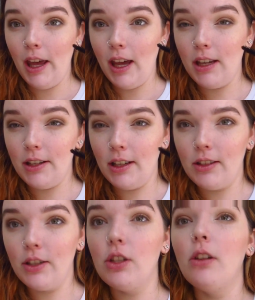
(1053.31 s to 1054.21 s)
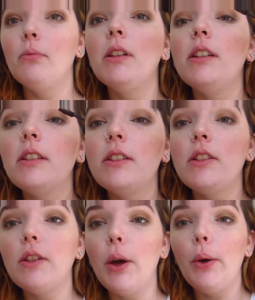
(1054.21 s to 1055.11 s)
it does the job.
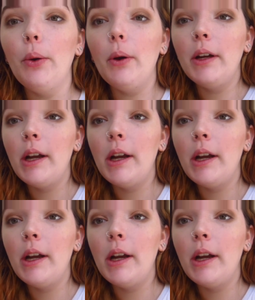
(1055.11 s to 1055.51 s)
So